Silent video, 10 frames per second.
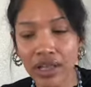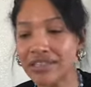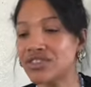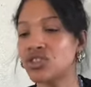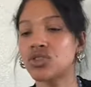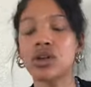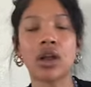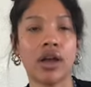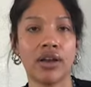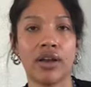It's just
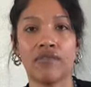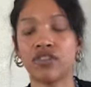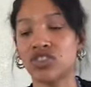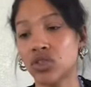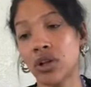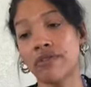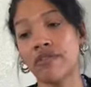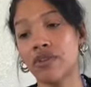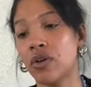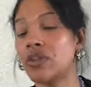not enough. They're still not
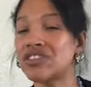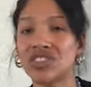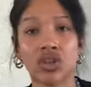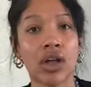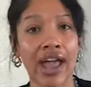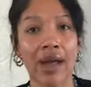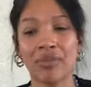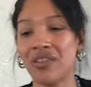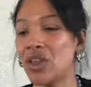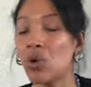fulfilled. They're still not
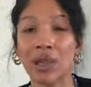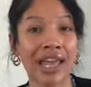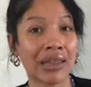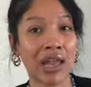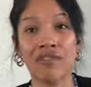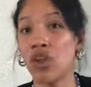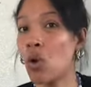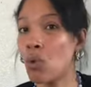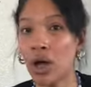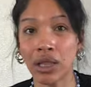happy. They don't like love. They
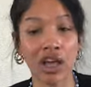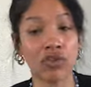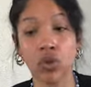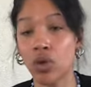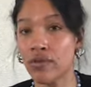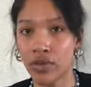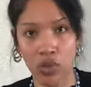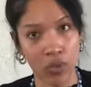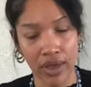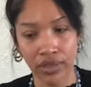don't want love with whoever they're
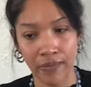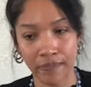with.